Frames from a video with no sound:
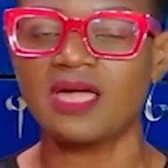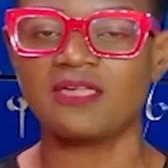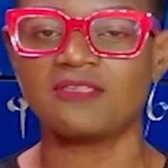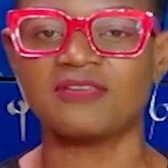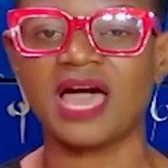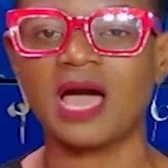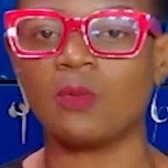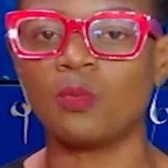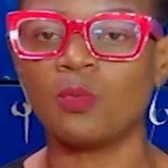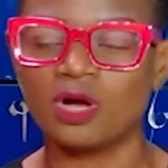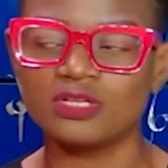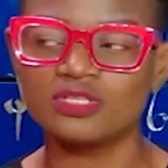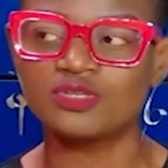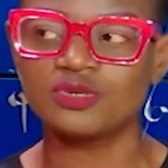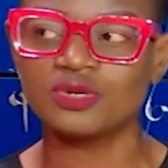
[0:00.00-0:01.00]
that
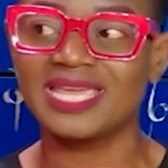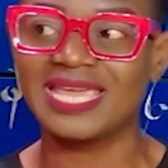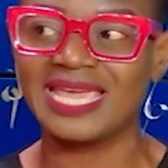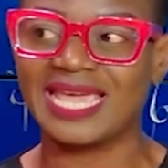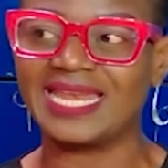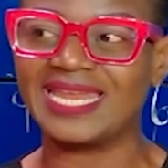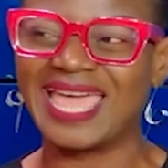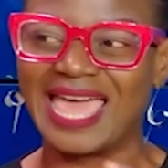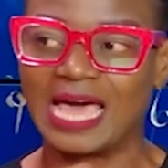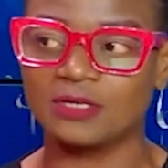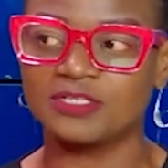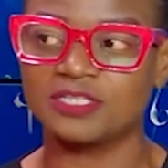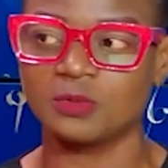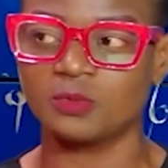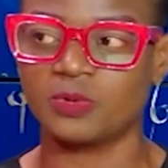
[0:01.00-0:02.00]
want to gain
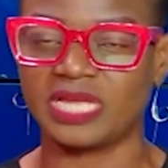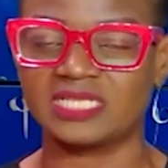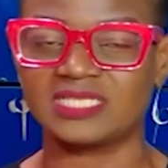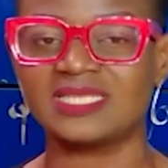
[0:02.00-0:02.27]
healthy weight.